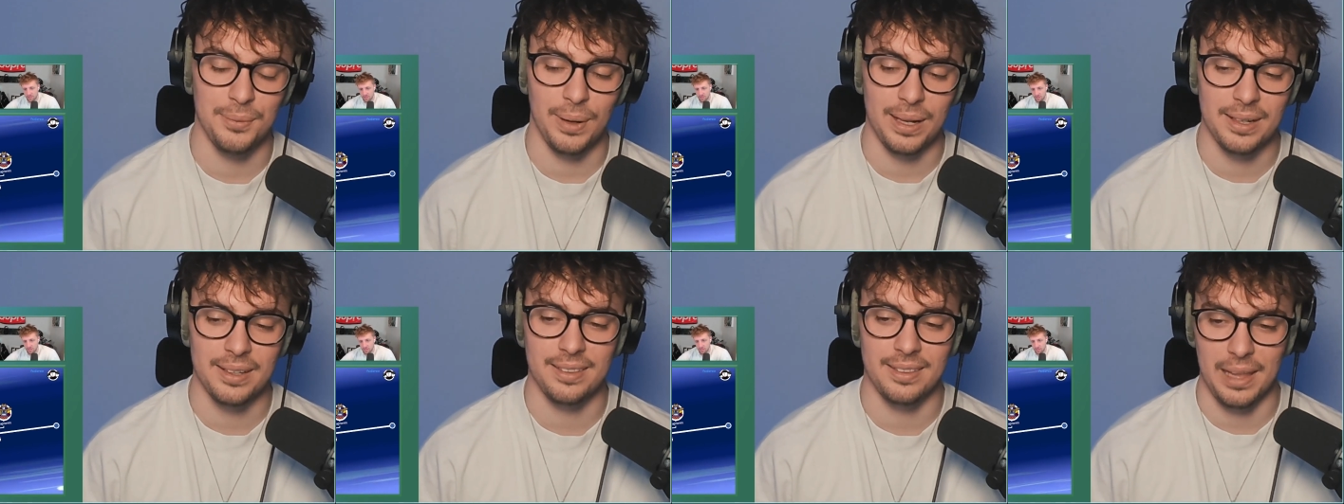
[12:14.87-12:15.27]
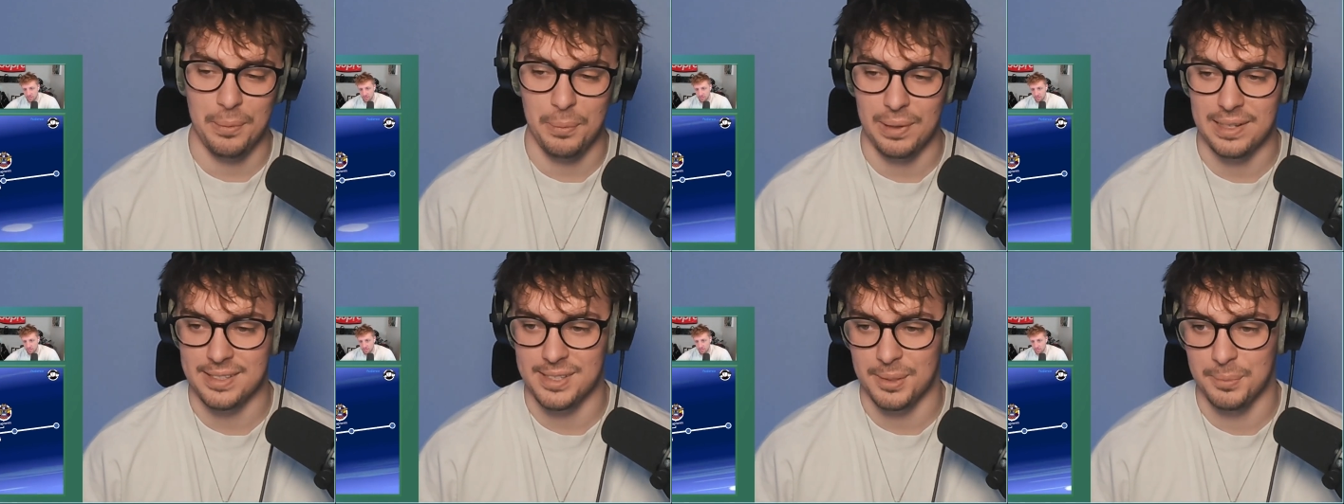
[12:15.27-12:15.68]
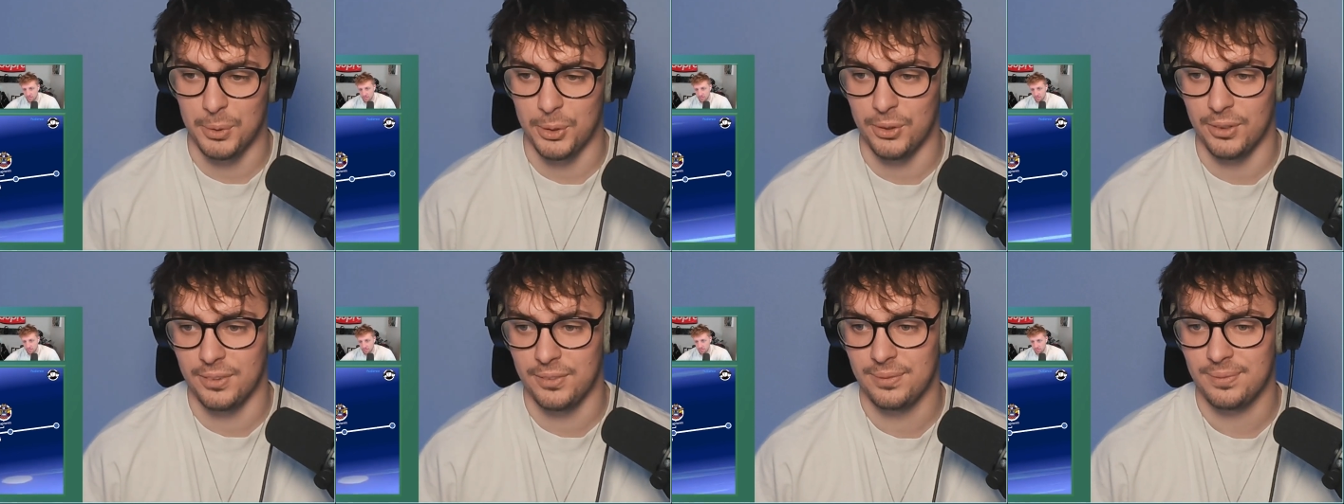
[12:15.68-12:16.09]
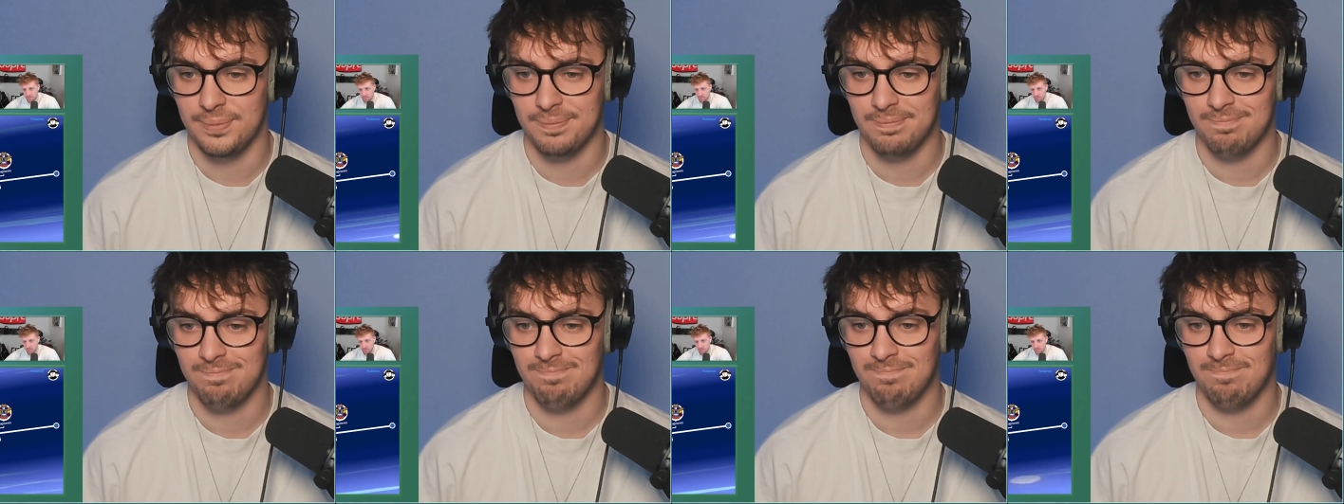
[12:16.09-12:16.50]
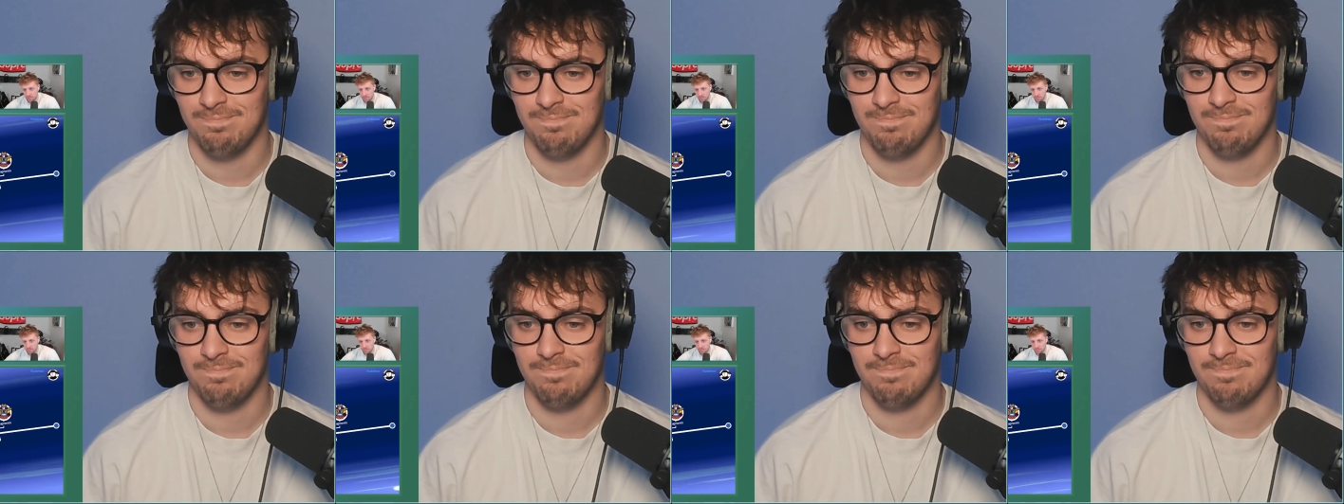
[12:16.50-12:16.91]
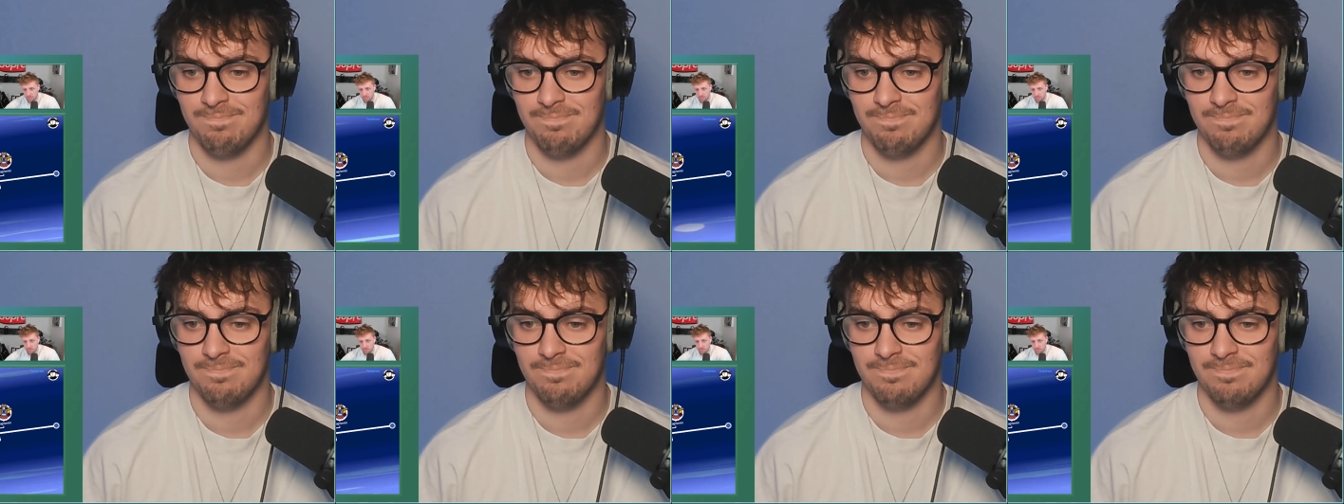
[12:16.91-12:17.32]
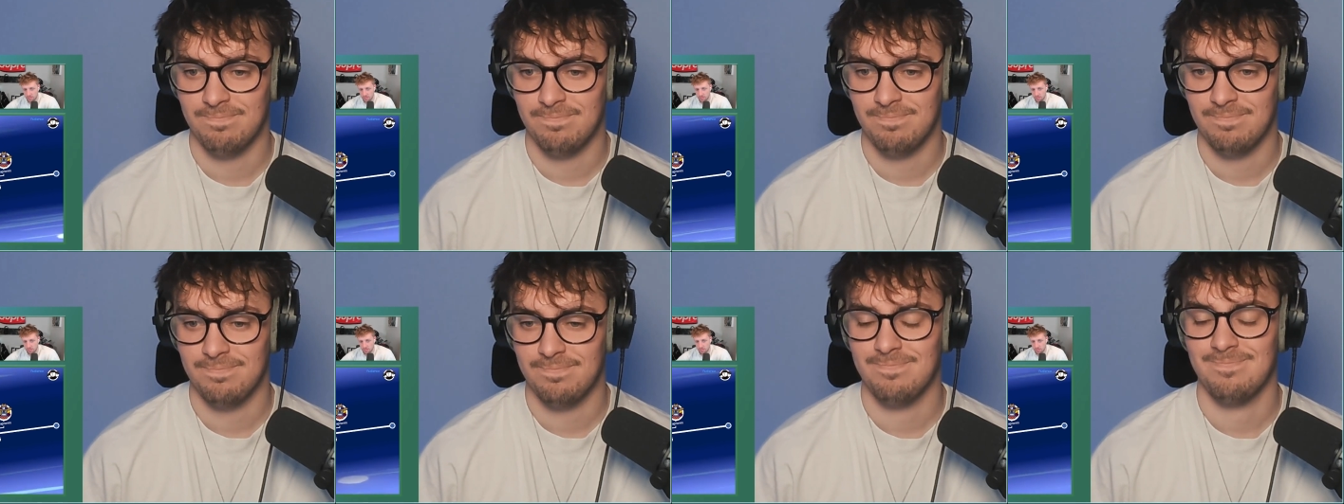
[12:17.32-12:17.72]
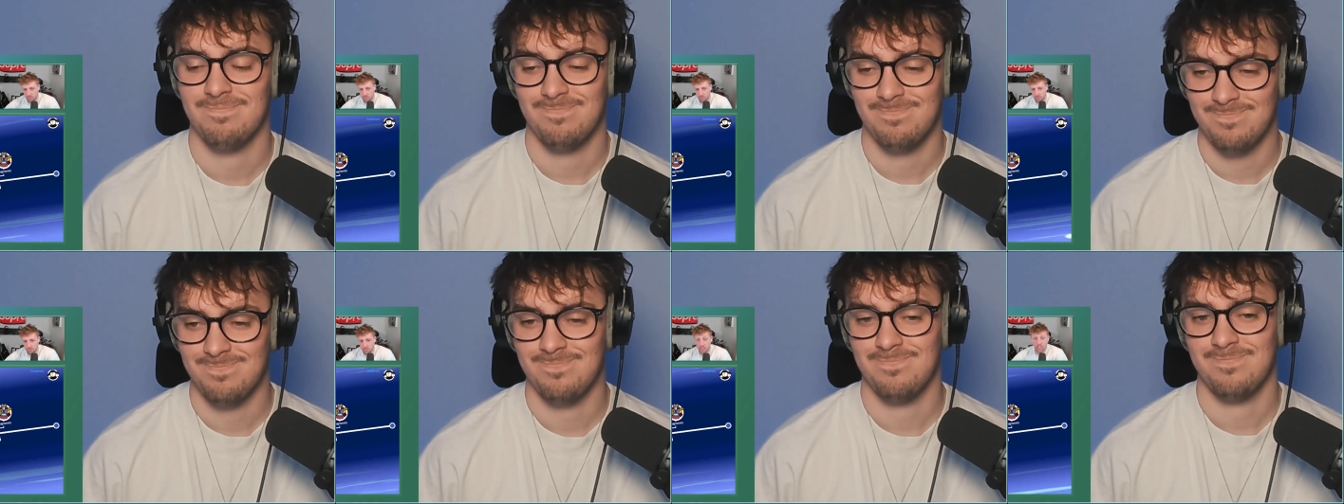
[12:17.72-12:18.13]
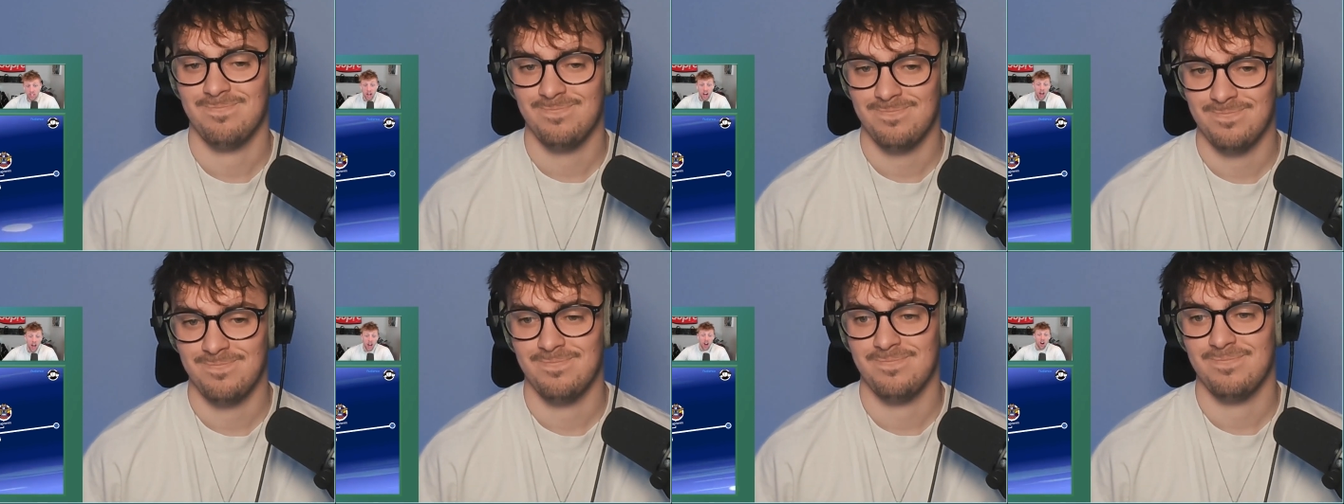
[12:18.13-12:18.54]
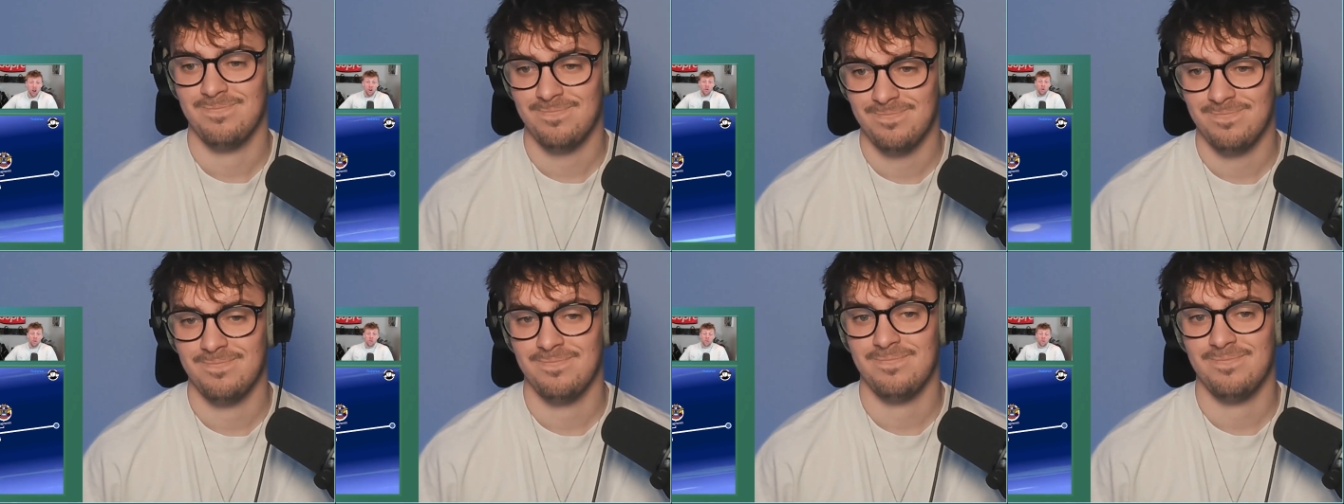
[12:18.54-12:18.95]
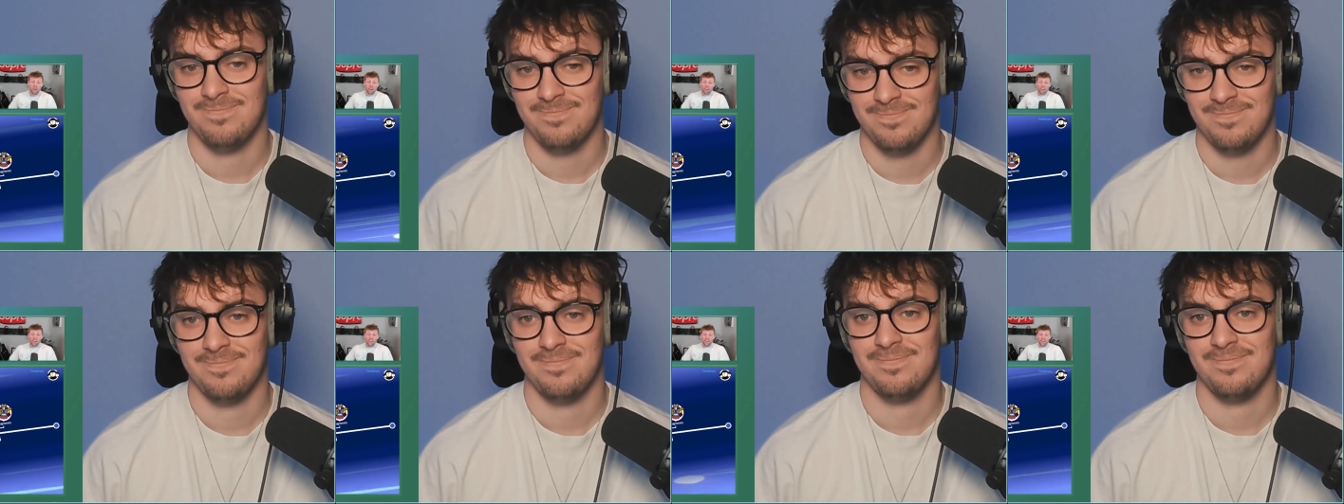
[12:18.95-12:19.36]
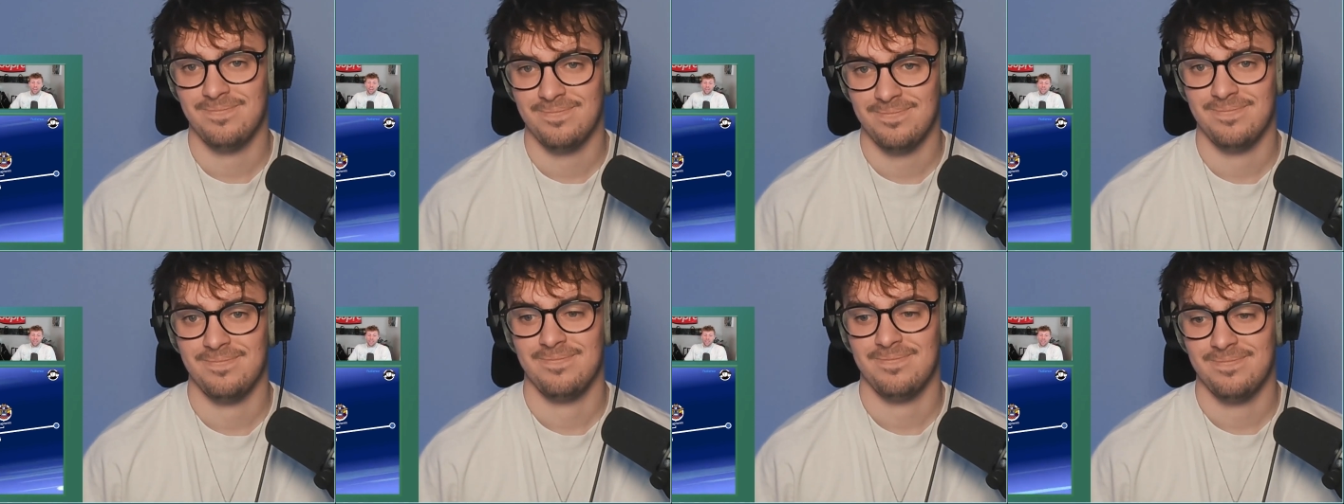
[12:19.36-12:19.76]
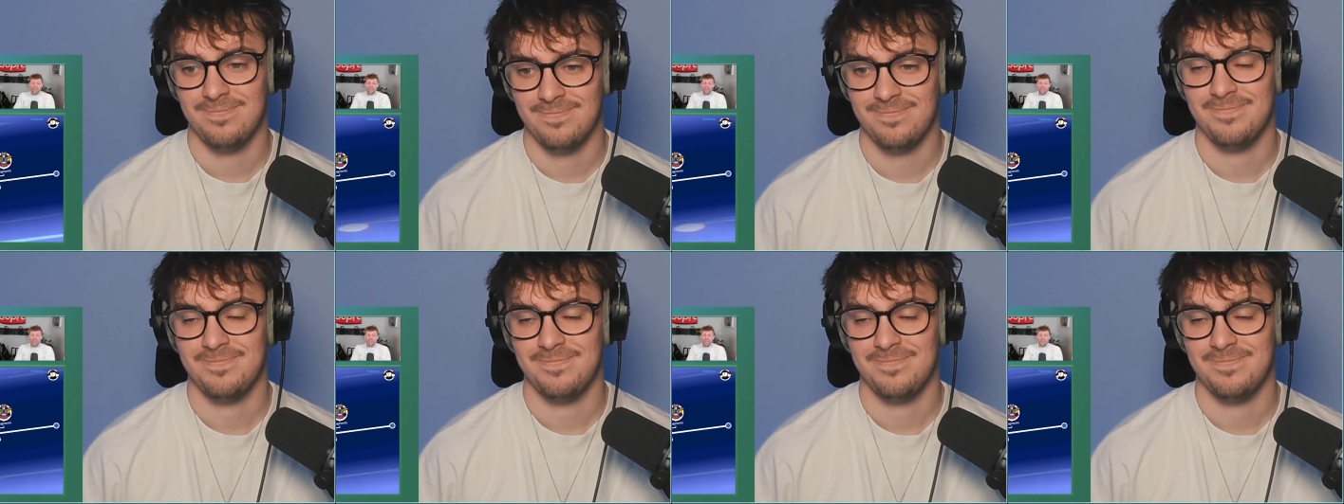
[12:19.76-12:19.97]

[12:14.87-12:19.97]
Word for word: when they went to the moon. Go on. What? No. No. Let's